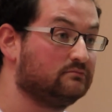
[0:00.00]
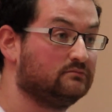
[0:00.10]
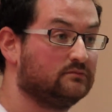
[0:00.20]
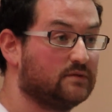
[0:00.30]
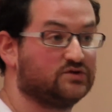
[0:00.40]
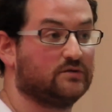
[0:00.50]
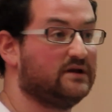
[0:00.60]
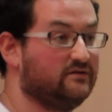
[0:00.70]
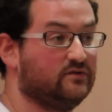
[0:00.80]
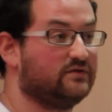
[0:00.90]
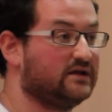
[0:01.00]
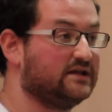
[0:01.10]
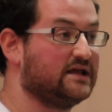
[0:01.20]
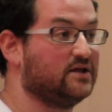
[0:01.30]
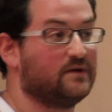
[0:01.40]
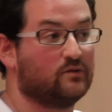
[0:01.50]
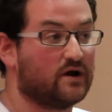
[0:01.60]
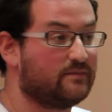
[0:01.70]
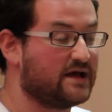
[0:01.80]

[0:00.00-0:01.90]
I'm sure many of you are thinking that. You might ride